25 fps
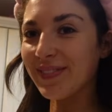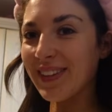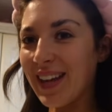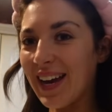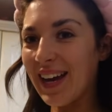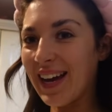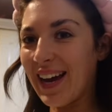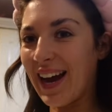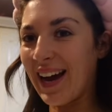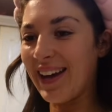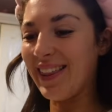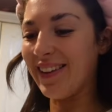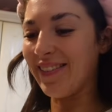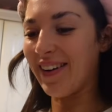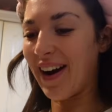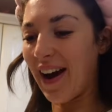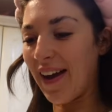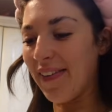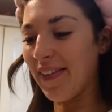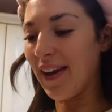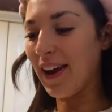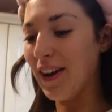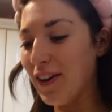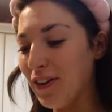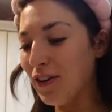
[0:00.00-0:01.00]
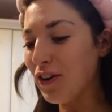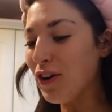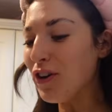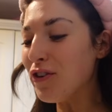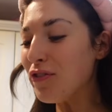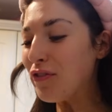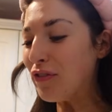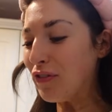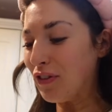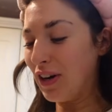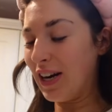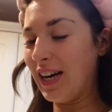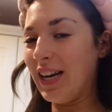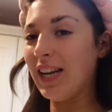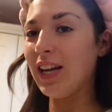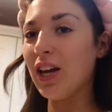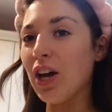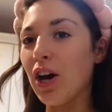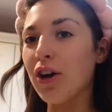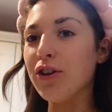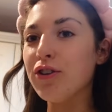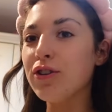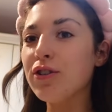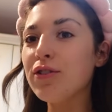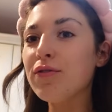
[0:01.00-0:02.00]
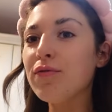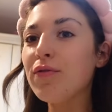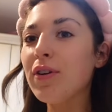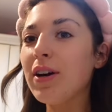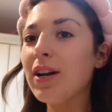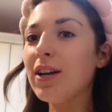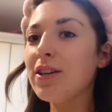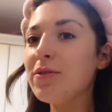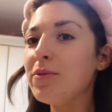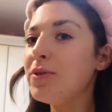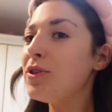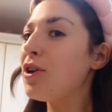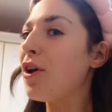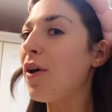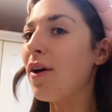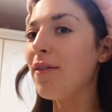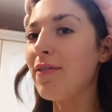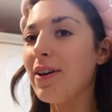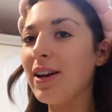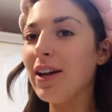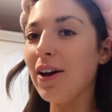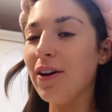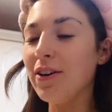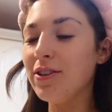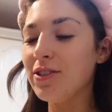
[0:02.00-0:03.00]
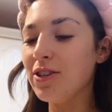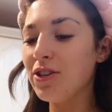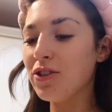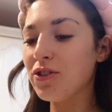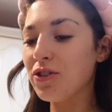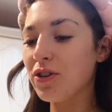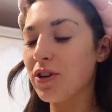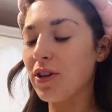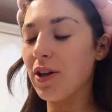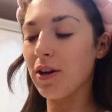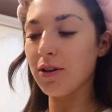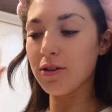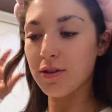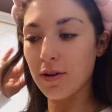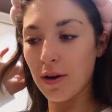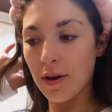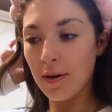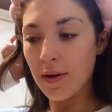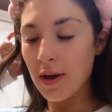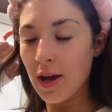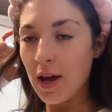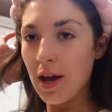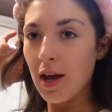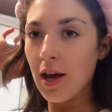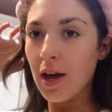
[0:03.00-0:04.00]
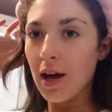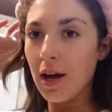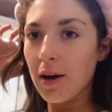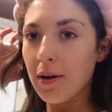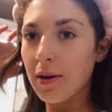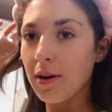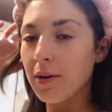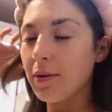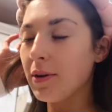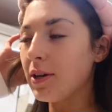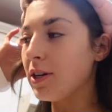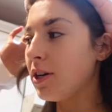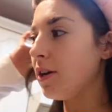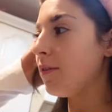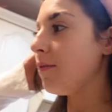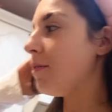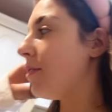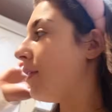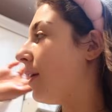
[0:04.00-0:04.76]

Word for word: Okay, they're out and they look really cute. I just realised we don't have any icing sugar though, so I don't